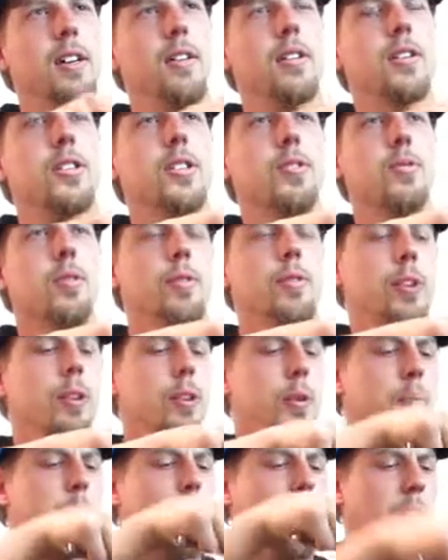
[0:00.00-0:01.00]
just reviewed
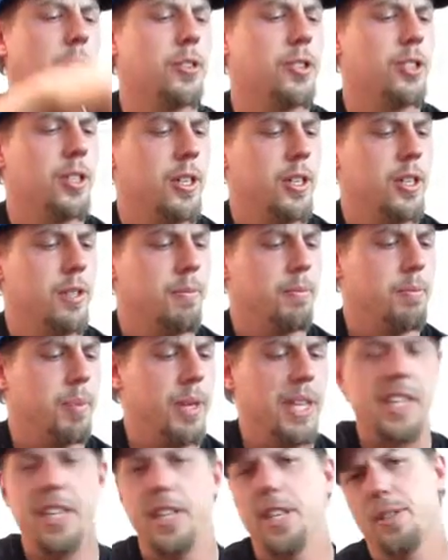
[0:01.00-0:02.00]
a Belgian
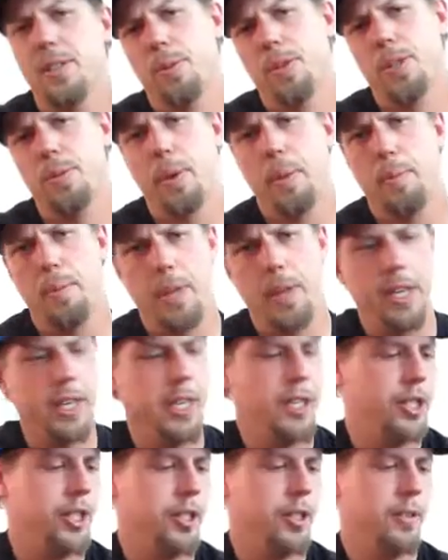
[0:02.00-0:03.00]
peach, supposed to be a
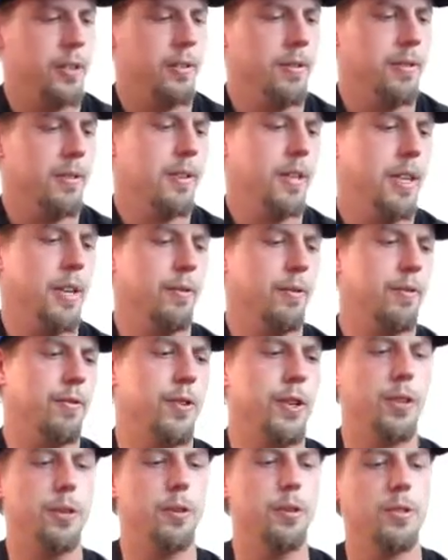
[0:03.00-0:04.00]
peach
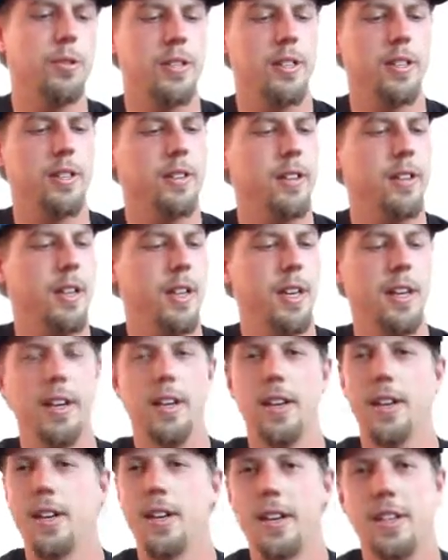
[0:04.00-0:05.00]
infused, and
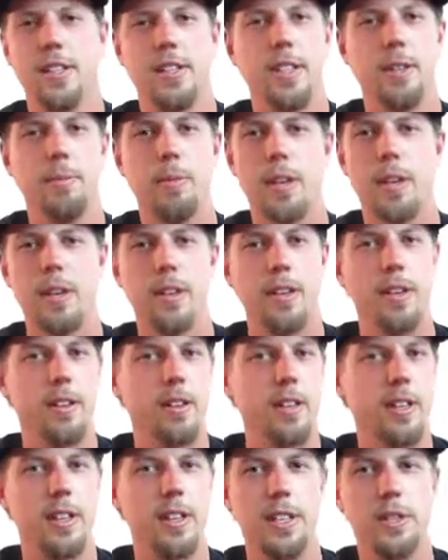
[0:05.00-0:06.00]
say, man,
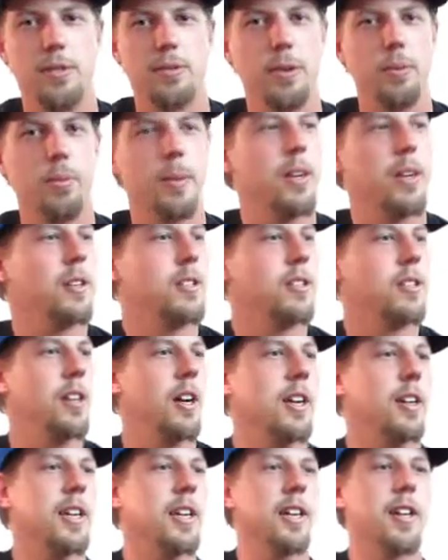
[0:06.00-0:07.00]
like these fruit beers,
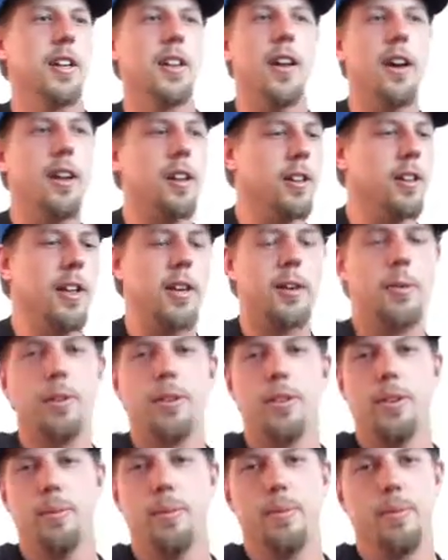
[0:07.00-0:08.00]
not getting a lot of luck with
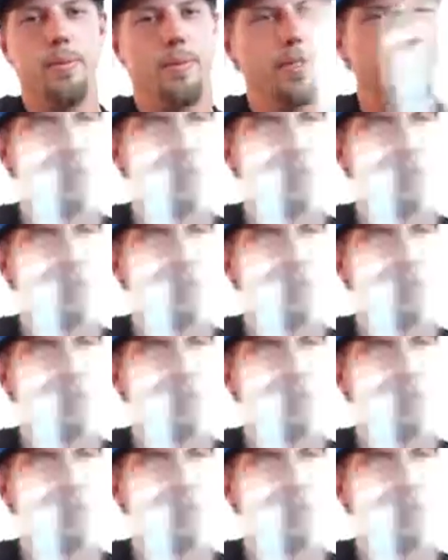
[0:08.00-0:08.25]
them.